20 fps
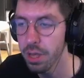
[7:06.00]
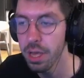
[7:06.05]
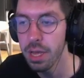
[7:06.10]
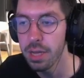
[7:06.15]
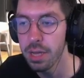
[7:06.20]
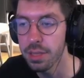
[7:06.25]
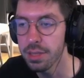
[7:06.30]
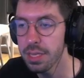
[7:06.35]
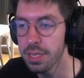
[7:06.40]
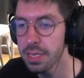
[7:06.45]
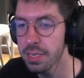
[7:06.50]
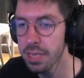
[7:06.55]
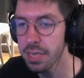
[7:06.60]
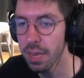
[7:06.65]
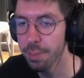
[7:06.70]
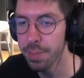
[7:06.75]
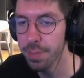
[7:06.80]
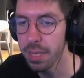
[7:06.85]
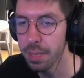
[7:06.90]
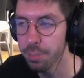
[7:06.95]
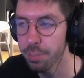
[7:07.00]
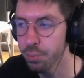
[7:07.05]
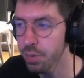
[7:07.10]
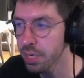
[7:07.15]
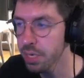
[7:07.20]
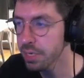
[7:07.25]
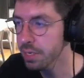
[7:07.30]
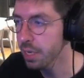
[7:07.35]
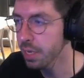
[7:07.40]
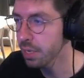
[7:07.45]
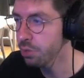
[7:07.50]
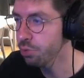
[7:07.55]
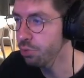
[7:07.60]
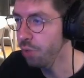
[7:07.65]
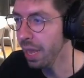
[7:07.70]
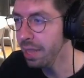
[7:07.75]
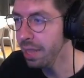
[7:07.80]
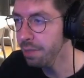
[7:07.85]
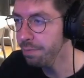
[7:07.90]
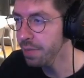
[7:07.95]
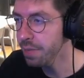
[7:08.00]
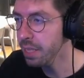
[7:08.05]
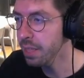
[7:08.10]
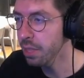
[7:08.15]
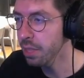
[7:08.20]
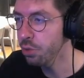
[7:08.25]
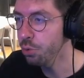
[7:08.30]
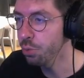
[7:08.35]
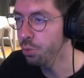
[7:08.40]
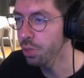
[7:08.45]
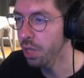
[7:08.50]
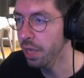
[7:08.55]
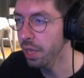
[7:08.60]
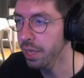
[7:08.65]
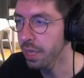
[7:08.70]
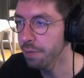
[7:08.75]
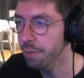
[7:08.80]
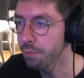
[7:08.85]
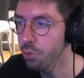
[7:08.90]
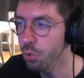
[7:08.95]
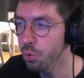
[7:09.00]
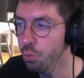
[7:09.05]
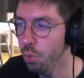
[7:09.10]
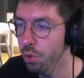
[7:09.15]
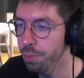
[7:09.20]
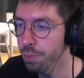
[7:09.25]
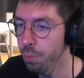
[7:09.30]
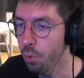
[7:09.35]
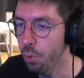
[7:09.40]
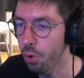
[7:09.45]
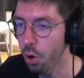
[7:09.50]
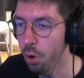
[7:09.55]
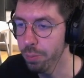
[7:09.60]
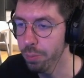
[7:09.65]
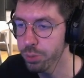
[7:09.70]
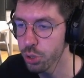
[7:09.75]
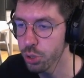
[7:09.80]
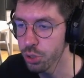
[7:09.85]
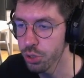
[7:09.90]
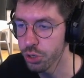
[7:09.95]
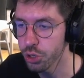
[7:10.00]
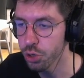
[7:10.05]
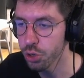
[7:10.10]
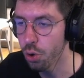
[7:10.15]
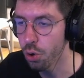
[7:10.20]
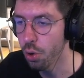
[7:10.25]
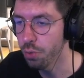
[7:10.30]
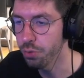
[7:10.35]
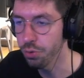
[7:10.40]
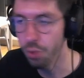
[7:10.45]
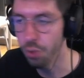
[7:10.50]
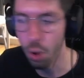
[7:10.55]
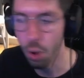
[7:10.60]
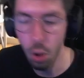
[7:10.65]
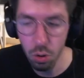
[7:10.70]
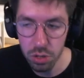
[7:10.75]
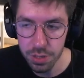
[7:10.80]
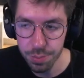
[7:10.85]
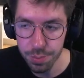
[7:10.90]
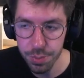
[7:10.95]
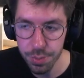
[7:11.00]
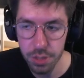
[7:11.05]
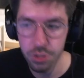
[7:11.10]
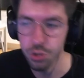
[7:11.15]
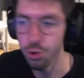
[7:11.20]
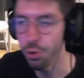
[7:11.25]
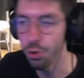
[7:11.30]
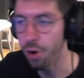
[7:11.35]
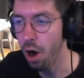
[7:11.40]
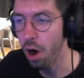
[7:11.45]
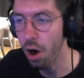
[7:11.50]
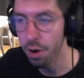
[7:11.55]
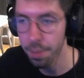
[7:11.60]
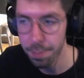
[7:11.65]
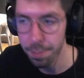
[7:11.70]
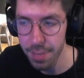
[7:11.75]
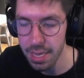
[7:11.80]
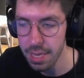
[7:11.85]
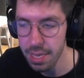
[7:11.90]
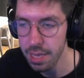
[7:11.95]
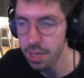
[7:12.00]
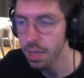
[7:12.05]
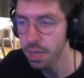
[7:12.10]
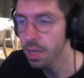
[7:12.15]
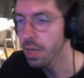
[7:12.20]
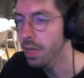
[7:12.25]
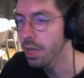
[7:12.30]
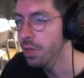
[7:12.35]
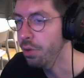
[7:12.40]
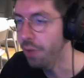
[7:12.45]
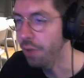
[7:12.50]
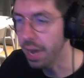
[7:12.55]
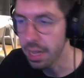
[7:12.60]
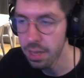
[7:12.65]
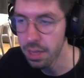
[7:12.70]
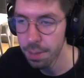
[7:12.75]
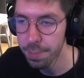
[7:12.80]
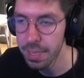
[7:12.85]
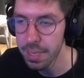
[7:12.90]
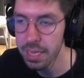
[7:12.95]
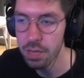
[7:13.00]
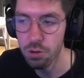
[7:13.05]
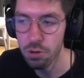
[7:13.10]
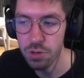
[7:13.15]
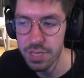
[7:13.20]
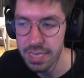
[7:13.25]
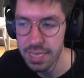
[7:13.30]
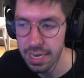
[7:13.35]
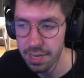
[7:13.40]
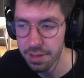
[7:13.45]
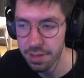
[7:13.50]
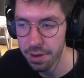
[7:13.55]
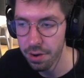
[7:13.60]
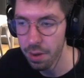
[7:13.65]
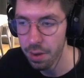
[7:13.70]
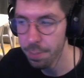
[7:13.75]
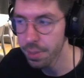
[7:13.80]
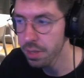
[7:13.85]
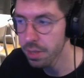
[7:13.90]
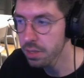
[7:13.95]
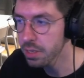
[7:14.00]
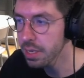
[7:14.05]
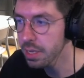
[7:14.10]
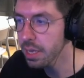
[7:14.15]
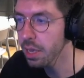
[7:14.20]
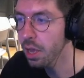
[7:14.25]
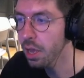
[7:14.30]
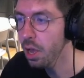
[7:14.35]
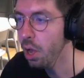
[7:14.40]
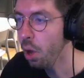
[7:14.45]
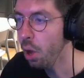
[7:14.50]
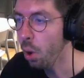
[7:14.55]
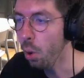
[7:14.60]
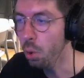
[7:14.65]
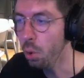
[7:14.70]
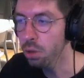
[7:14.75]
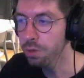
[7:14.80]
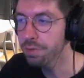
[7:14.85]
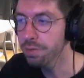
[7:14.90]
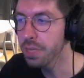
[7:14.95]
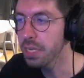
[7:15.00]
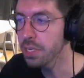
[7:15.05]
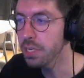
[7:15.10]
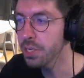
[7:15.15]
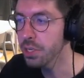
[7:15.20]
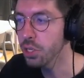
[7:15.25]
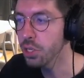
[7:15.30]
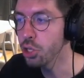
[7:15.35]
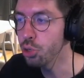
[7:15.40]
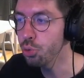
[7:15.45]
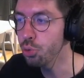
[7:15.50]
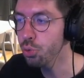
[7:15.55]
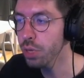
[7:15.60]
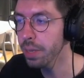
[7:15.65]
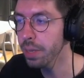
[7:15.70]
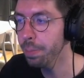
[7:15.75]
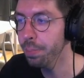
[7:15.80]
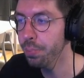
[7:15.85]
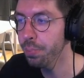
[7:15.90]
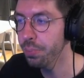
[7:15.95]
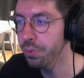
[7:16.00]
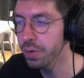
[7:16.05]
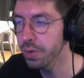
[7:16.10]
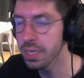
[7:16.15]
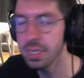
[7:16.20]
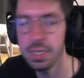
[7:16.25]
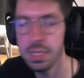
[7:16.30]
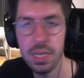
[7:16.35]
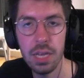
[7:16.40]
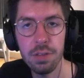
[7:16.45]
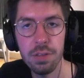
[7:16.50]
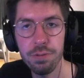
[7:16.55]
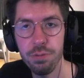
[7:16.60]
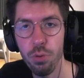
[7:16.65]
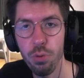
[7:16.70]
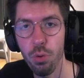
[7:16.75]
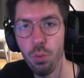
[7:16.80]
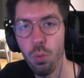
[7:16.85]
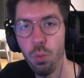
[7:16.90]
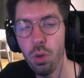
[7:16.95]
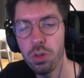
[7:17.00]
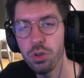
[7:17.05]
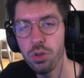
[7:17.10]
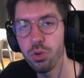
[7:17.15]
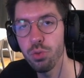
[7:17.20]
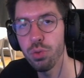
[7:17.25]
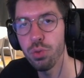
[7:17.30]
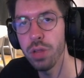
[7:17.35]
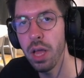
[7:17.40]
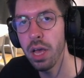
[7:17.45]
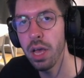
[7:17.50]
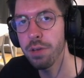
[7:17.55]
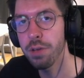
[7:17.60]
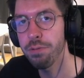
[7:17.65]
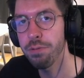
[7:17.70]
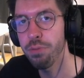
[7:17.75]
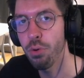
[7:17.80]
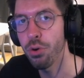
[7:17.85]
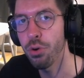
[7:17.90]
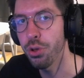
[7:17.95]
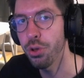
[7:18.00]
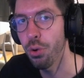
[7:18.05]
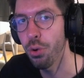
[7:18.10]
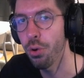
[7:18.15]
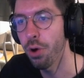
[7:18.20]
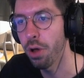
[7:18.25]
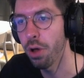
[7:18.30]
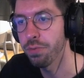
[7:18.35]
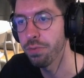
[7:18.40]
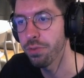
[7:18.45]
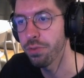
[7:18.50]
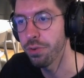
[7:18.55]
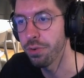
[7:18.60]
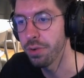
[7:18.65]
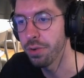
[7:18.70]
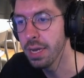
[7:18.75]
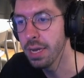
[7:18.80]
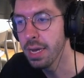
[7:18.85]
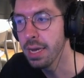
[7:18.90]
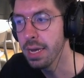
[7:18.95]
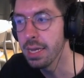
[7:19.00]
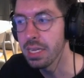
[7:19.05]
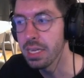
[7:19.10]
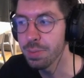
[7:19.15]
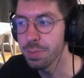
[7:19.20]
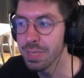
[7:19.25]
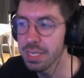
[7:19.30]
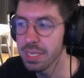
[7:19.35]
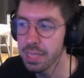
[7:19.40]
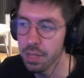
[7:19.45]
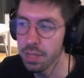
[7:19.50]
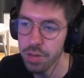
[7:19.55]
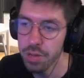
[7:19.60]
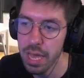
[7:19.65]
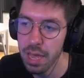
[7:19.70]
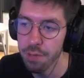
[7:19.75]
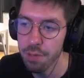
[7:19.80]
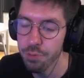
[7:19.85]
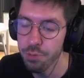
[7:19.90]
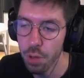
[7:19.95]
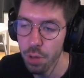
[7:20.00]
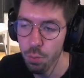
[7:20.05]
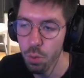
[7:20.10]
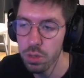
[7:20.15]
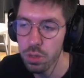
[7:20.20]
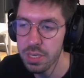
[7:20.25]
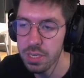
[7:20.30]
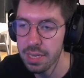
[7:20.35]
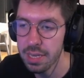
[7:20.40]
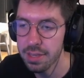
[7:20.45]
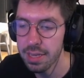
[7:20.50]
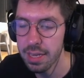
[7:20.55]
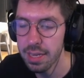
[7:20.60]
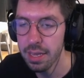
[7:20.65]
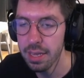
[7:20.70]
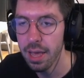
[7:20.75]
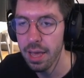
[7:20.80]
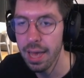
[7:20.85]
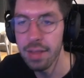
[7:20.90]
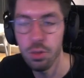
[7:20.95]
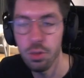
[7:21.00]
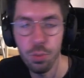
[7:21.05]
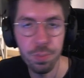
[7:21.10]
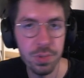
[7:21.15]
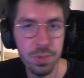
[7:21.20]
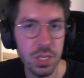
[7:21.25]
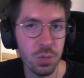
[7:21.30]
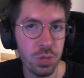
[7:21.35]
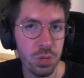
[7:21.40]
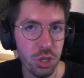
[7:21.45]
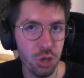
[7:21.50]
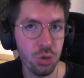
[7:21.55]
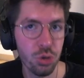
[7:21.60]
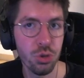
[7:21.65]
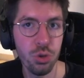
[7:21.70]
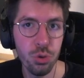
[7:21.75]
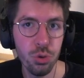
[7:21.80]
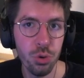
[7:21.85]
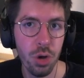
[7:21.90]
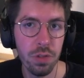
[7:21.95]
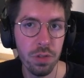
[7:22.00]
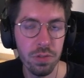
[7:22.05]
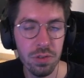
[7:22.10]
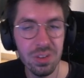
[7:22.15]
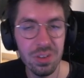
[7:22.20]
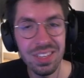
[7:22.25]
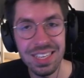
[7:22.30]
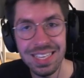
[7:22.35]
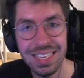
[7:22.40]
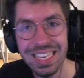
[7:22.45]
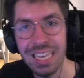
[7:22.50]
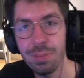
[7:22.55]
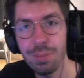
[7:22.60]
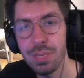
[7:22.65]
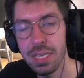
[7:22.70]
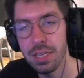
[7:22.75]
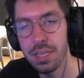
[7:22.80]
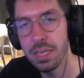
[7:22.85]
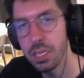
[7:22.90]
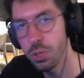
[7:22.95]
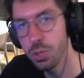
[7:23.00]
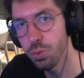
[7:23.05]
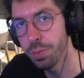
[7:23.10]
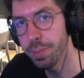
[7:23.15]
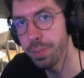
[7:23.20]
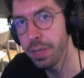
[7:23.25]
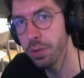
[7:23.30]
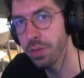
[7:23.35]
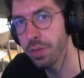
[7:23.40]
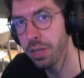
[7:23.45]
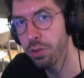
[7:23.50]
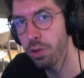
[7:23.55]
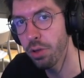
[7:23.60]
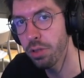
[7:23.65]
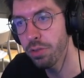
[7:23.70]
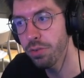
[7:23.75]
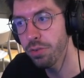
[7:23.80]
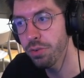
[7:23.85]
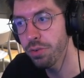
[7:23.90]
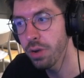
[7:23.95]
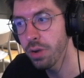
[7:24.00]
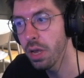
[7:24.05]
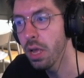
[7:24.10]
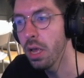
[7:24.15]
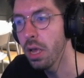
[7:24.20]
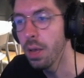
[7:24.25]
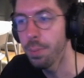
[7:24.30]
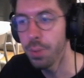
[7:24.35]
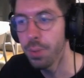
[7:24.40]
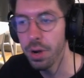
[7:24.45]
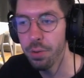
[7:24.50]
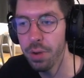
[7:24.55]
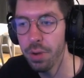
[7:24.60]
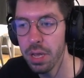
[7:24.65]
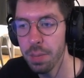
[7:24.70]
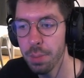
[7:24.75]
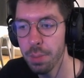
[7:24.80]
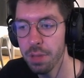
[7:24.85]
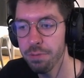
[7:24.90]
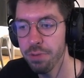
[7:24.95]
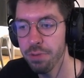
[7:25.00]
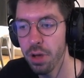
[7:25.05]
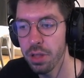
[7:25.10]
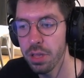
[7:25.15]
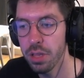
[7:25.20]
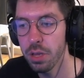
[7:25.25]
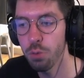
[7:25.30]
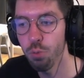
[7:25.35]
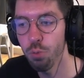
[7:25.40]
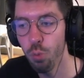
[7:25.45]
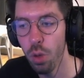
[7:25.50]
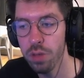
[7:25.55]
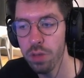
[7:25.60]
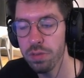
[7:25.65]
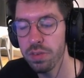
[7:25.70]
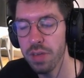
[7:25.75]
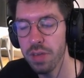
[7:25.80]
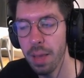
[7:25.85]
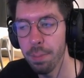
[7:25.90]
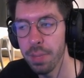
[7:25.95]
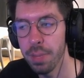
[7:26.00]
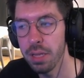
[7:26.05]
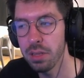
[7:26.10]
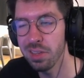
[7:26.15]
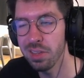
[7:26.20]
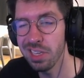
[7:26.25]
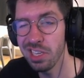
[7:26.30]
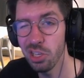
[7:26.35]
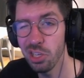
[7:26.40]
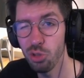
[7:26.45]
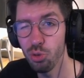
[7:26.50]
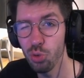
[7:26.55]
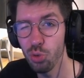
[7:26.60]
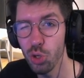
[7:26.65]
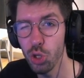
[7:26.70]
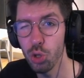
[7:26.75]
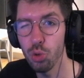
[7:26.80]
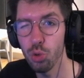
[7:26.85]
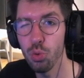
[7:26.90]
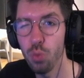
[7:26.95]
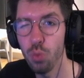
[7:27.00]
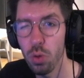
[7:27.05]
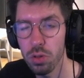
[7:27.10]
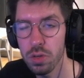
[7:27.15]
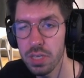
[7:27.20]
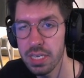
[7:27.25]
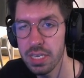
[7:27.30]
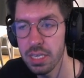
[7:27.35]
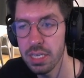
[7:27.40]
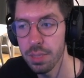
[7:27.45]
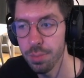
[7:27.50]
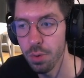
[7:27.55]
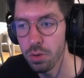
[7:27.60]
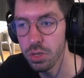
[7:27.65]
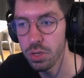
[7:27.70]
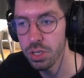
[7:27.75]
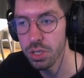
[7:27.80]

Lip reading: This can be preset to anything that you would like. If you want more options on your ultimate, your R&B, your LMB, your secondary ability, all of this you can preset for what you like for your hunter. This means that, okay, if you have one setting and you switch to a new hunter, the same settings will be on that hunter, but I recommend finding what abilities do you want to see the most.